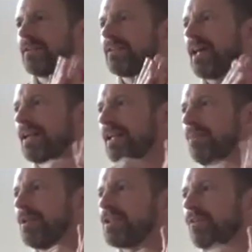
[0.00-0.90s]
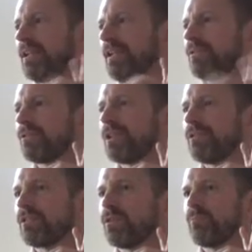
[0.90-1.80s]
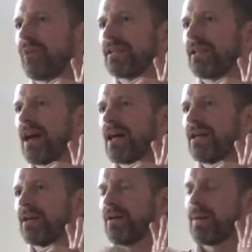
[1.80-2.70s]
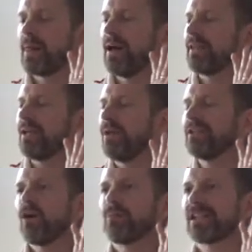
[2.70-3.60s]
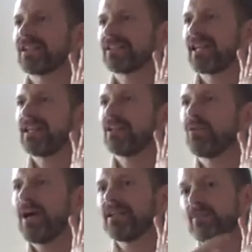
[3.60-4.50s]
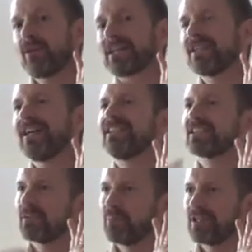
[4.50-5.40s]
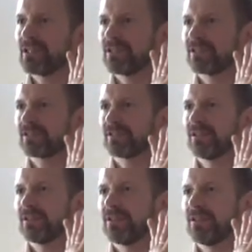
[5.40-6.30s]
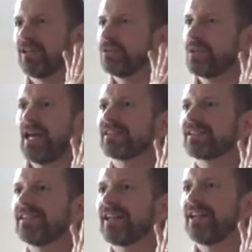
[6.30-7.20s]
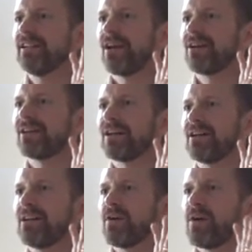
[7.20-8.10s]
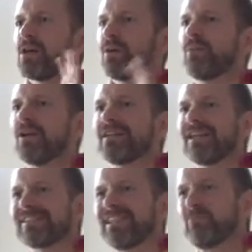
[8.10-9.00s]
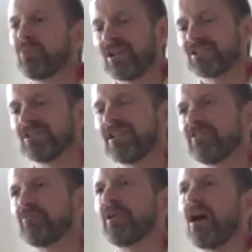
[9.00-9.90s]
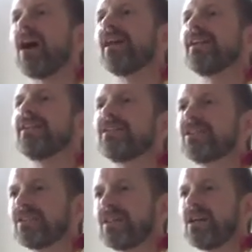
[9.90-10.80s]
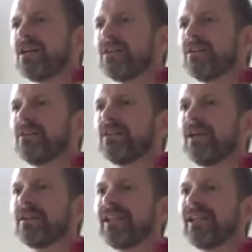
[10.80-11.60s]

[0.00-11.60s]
that image of it in your chitta is called pratyaya. And then when the object is taken away, the pratyaya disappears, and you can't see it any longer, but there's an impression left behind in the chitta. And